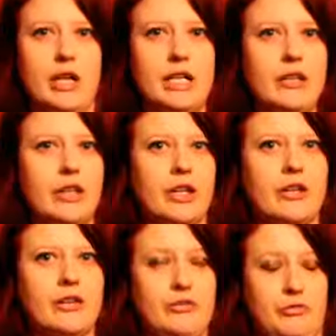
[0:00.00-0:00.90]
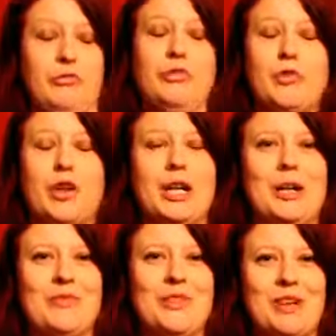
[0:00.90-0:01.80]
anything for
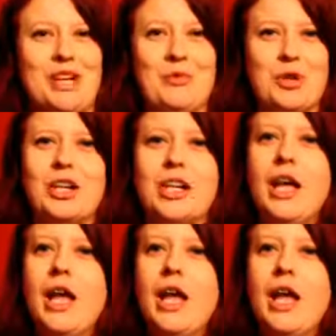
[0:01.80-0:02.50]
him that might work.